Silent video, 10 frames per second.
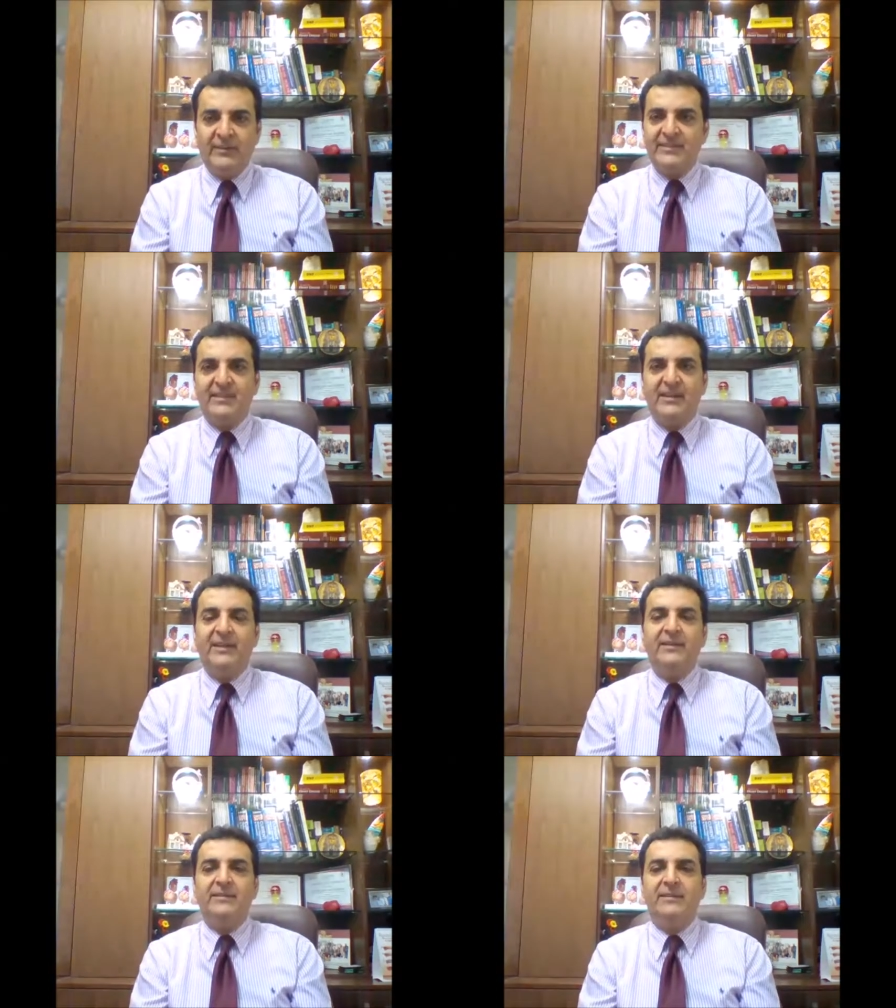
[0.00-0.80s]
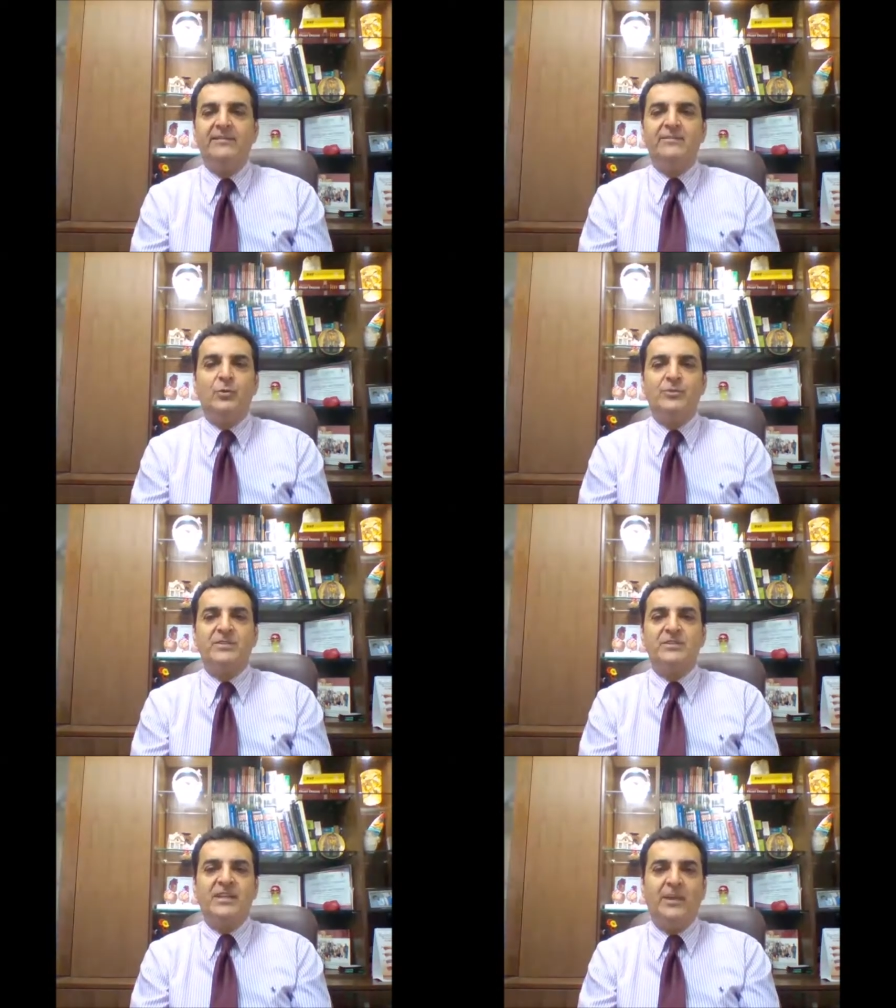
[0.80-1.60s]
Once again, it shows
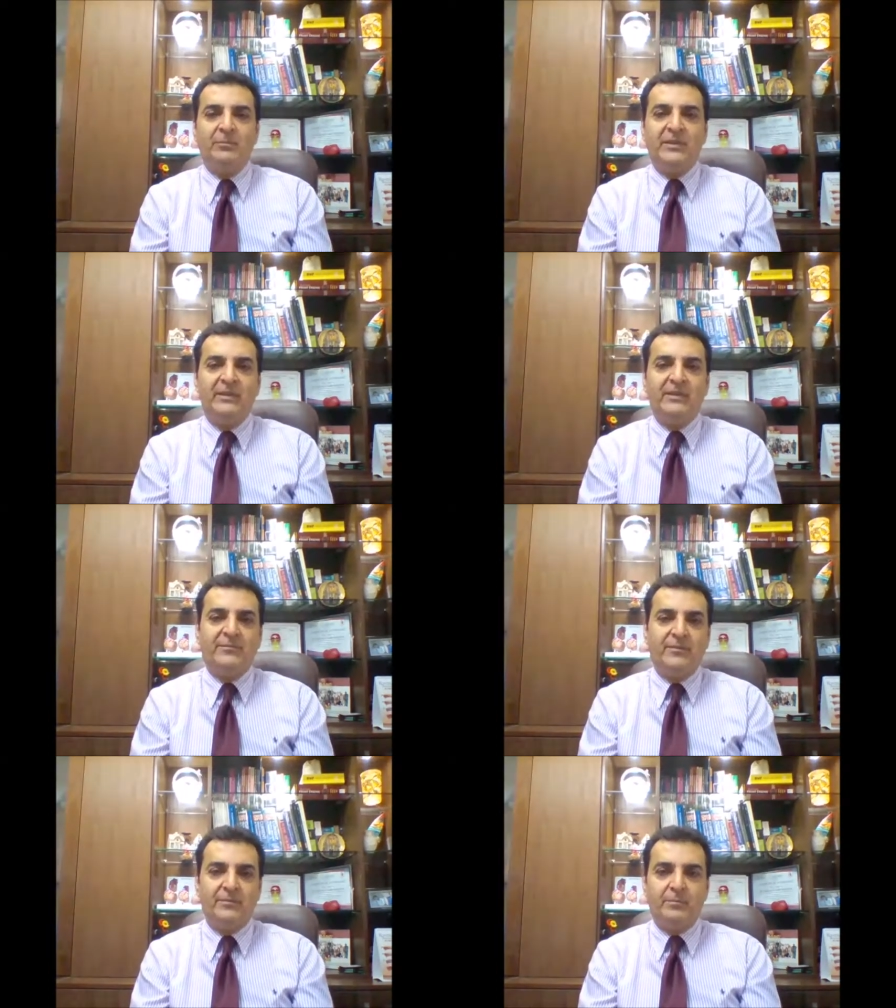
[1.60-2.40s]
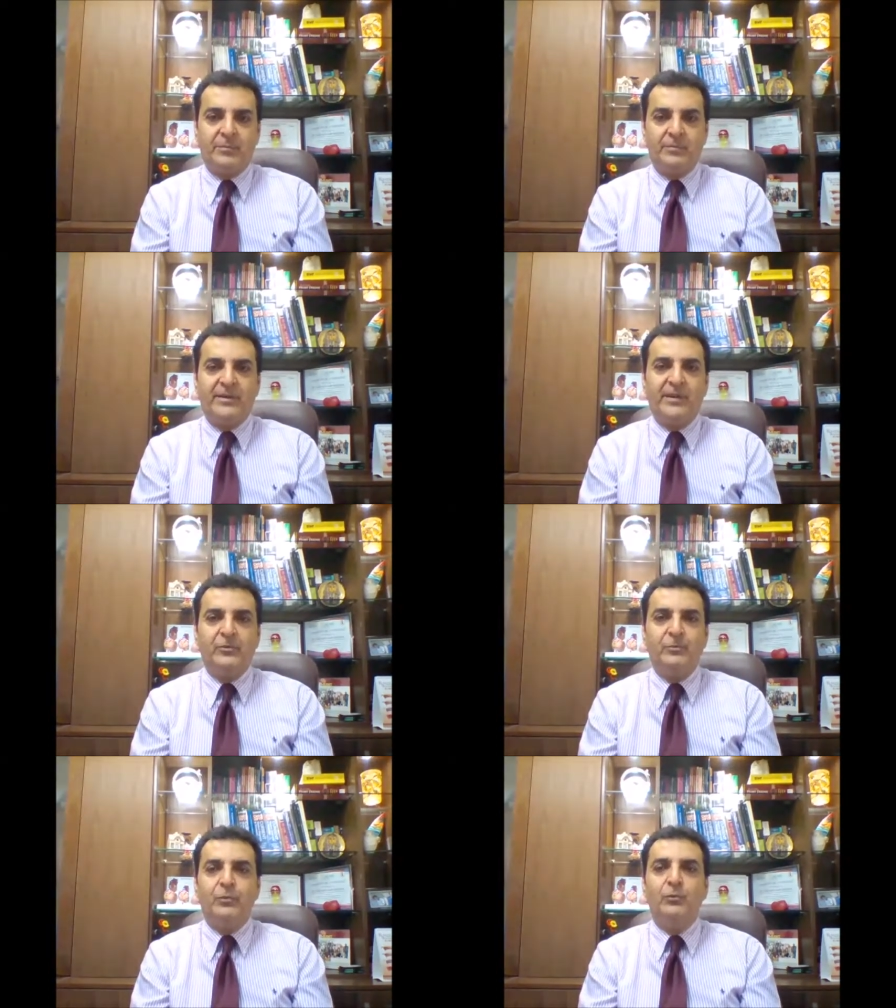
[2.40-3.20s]
the same thing that we are trying
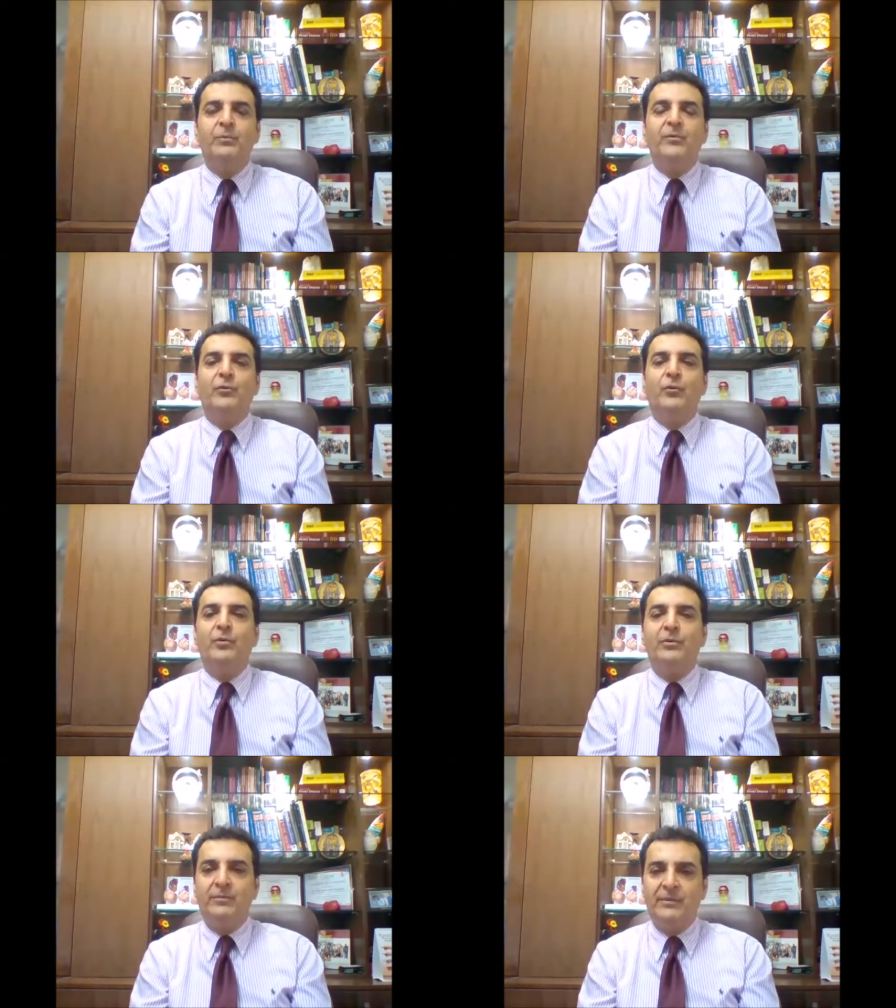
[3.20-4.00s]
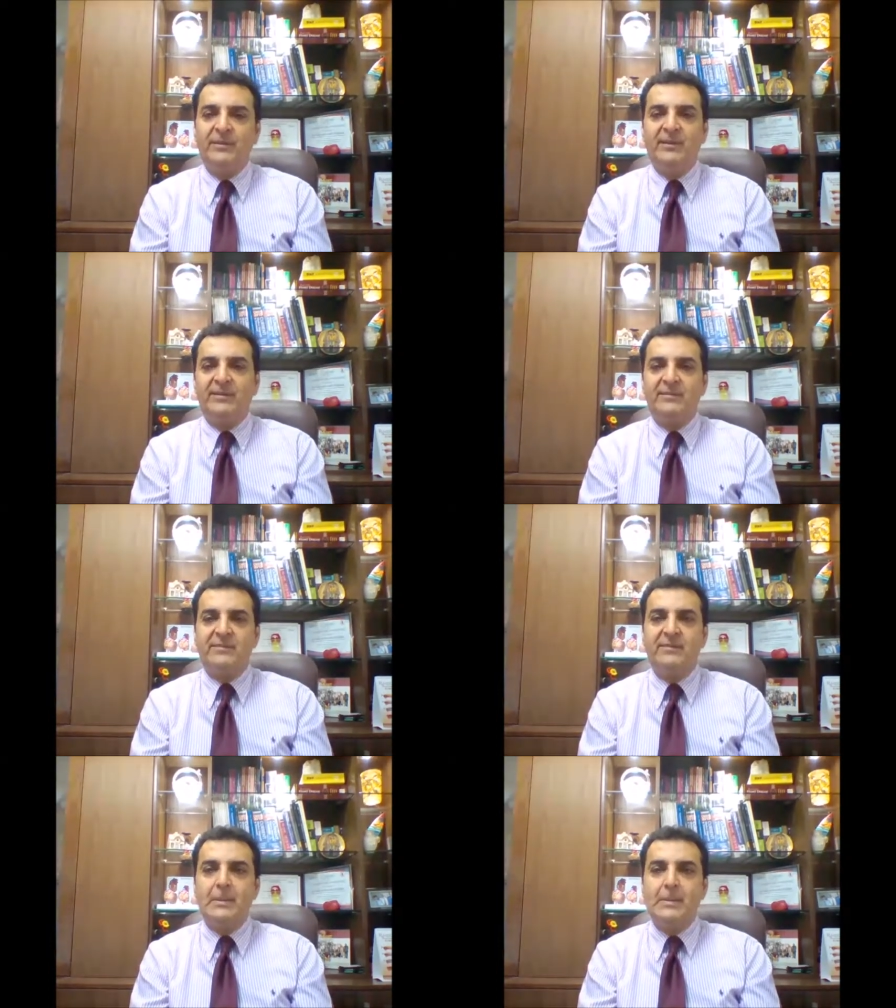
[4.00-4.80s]
to prove before. Next.